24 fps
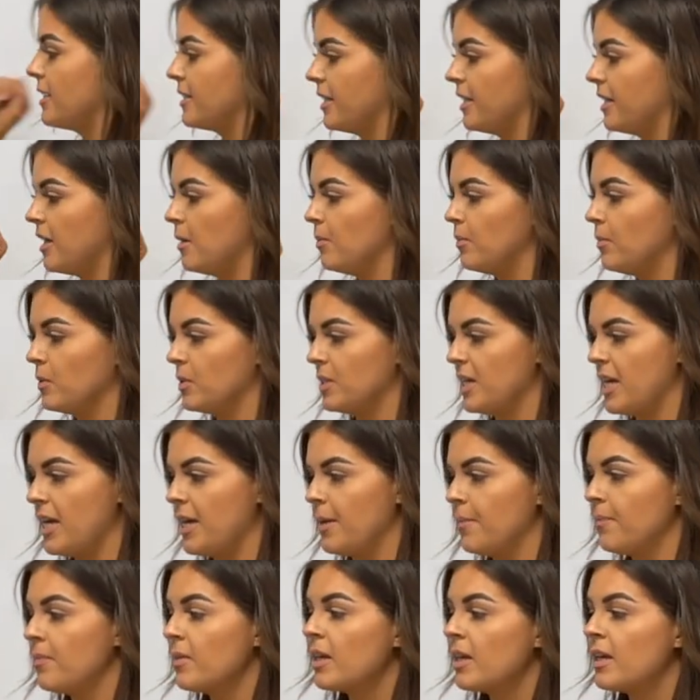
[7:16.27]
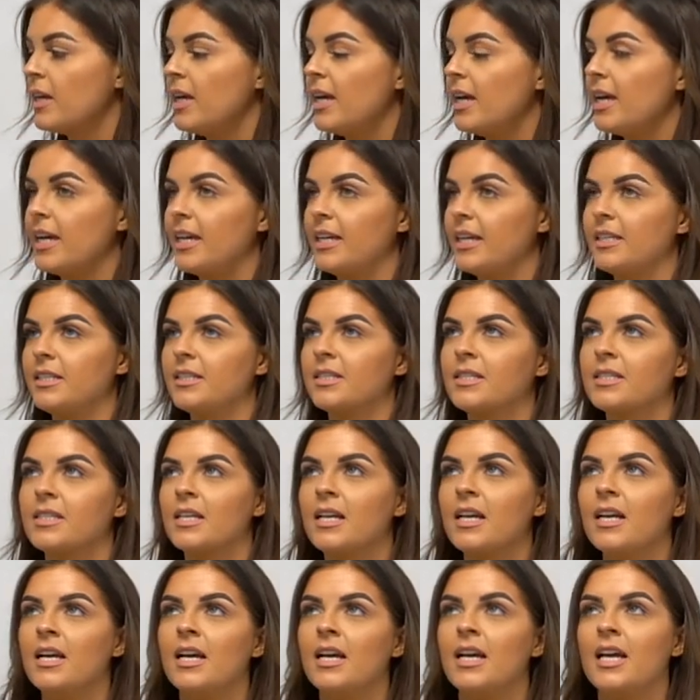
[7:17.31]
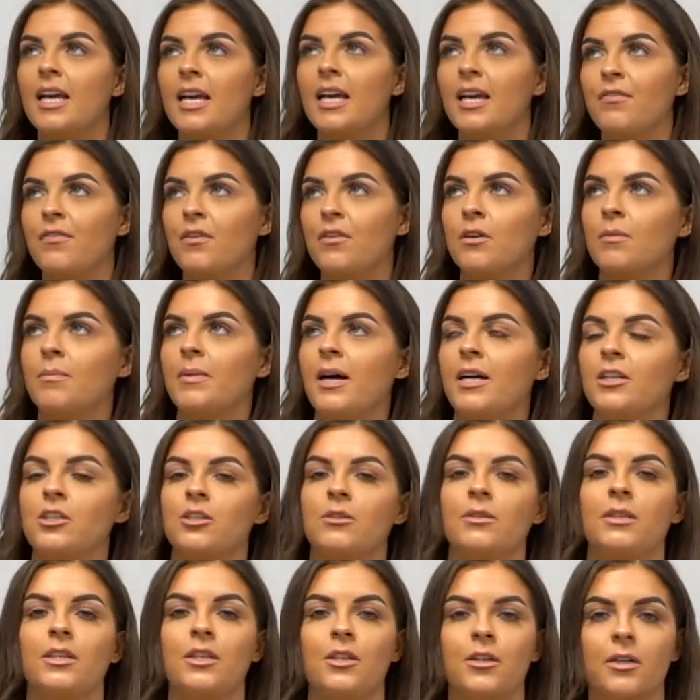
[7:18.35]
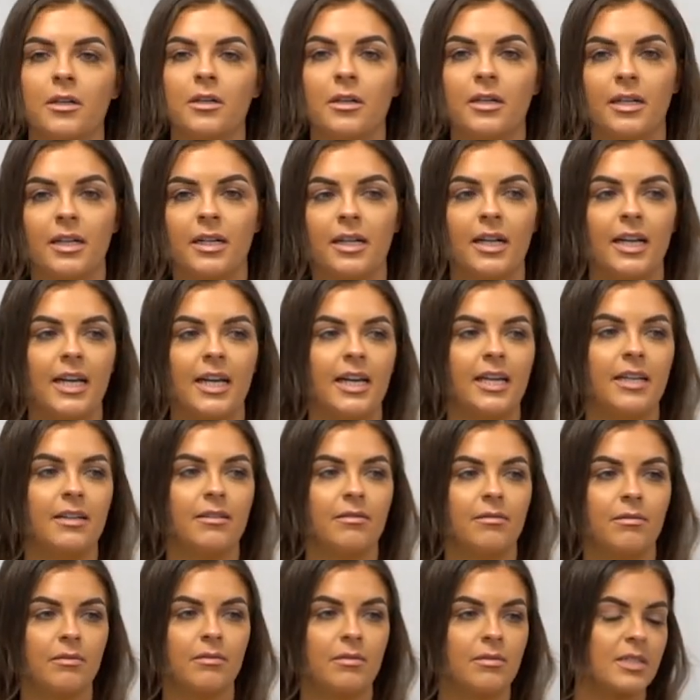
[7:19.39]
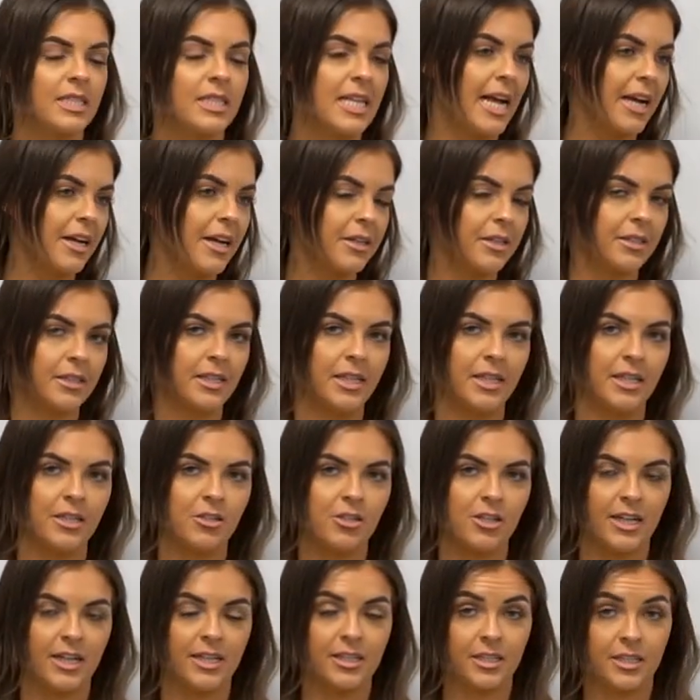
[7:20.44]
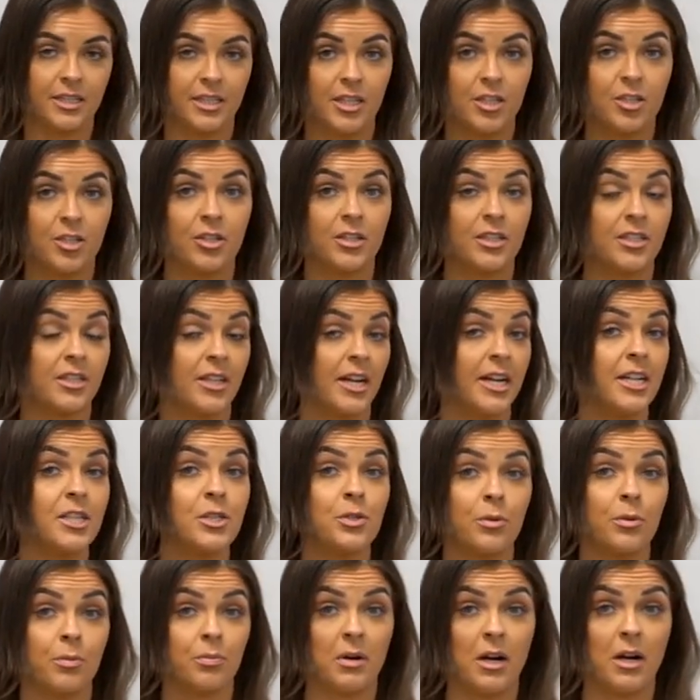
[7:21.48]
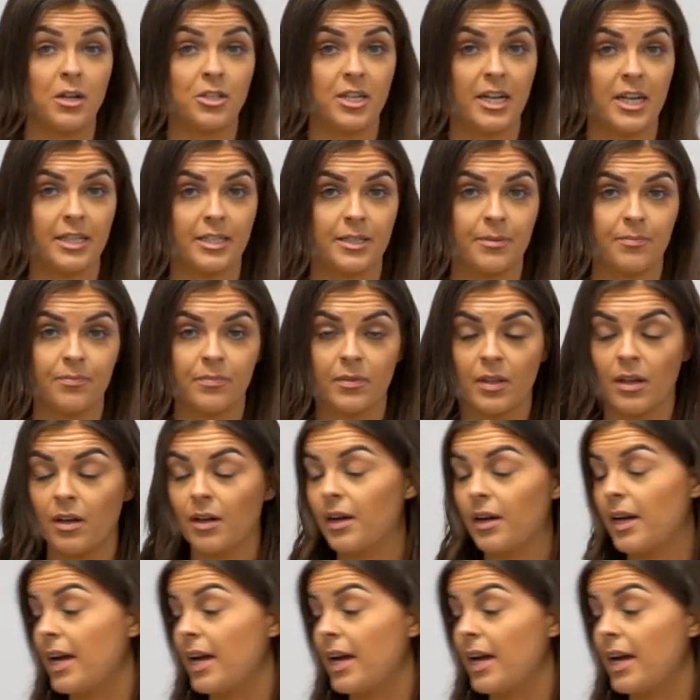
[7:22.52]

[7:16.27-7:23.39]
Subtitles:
and the passé composé is if you imagine you're in second or third year and your teacher assigns you a project,